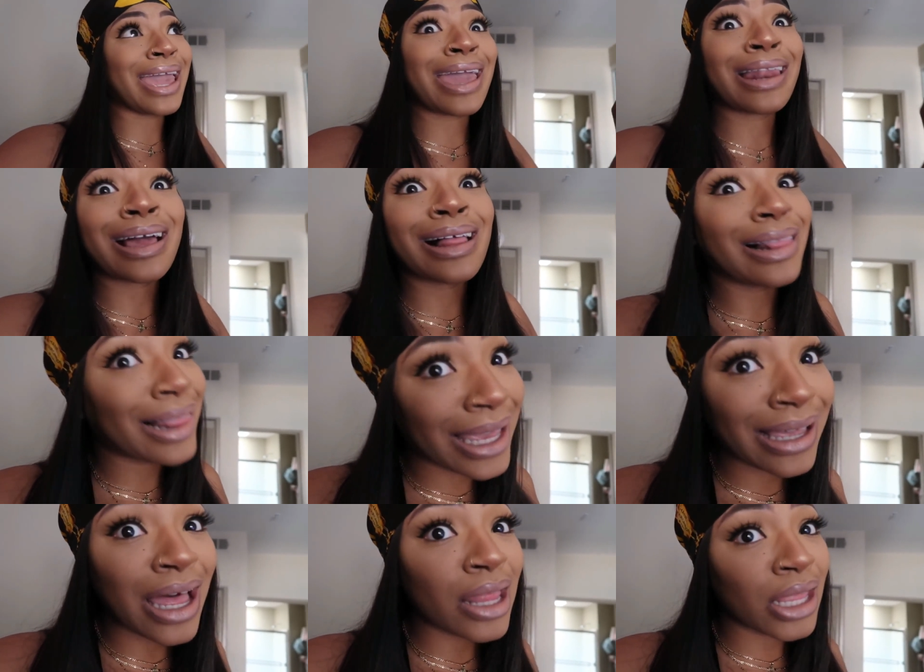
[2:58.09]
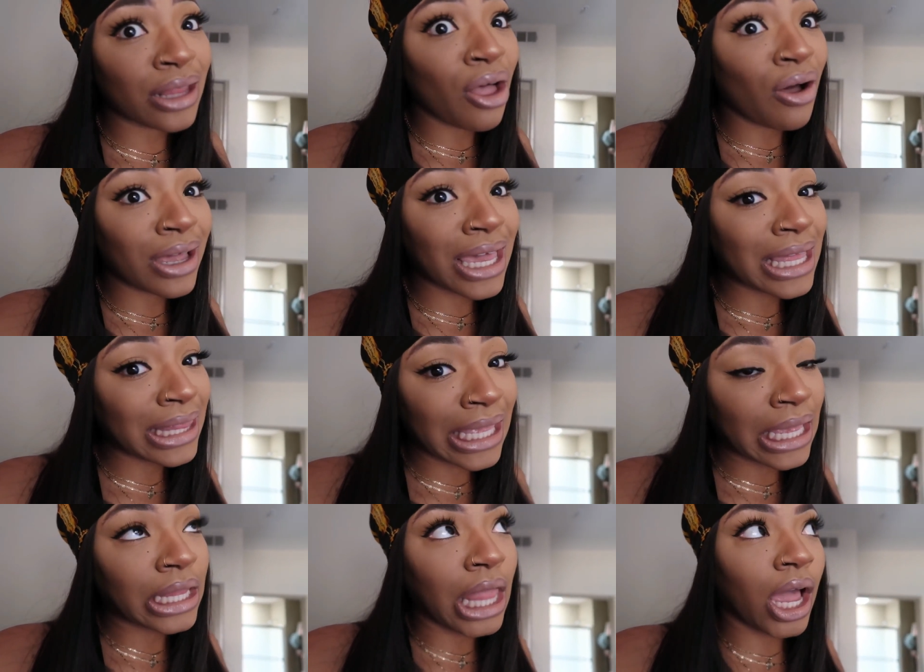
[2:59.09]
and click the Longqi
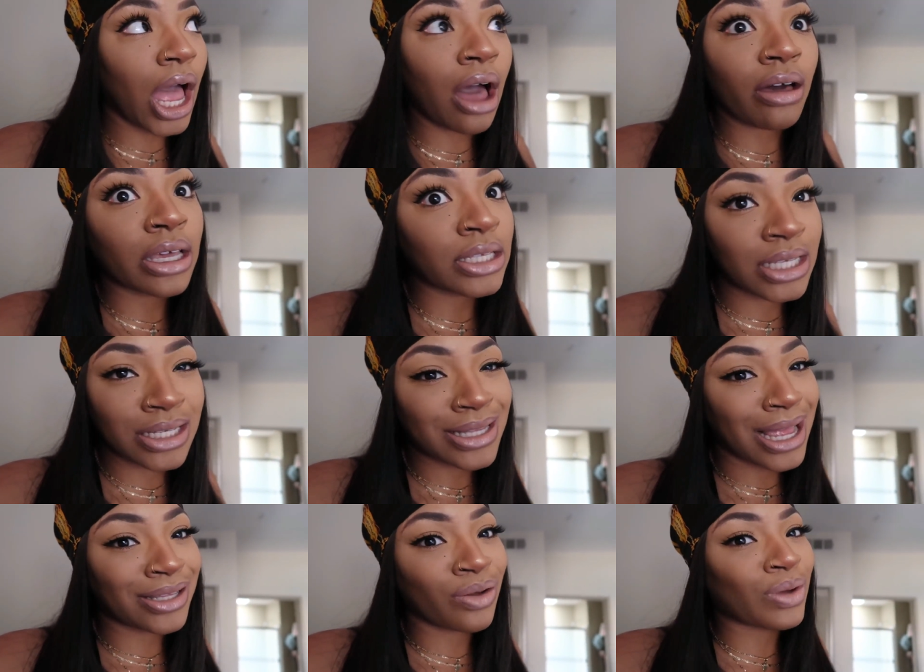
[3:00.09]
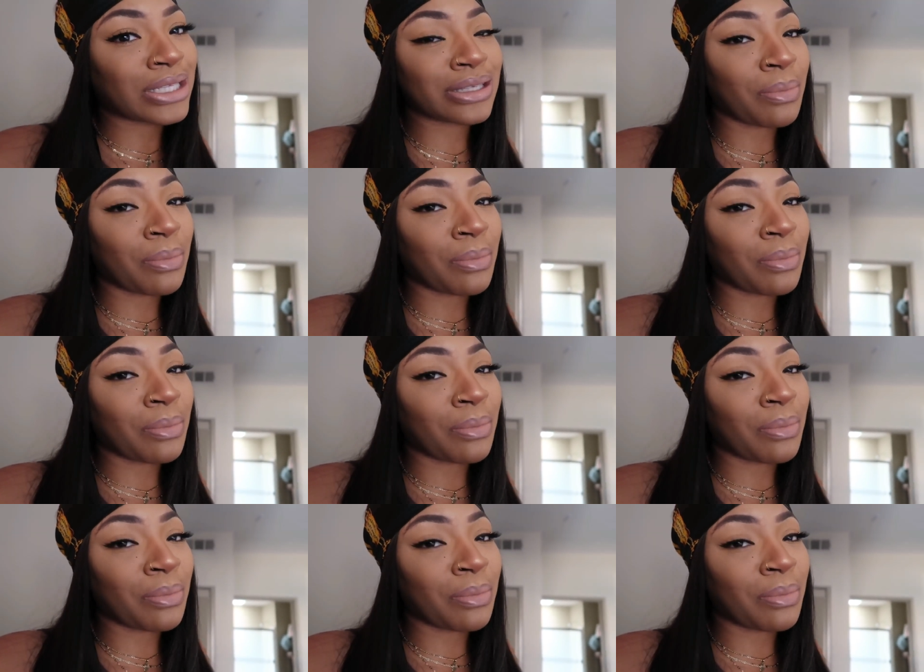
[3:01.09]
link. Like, how easy is that to win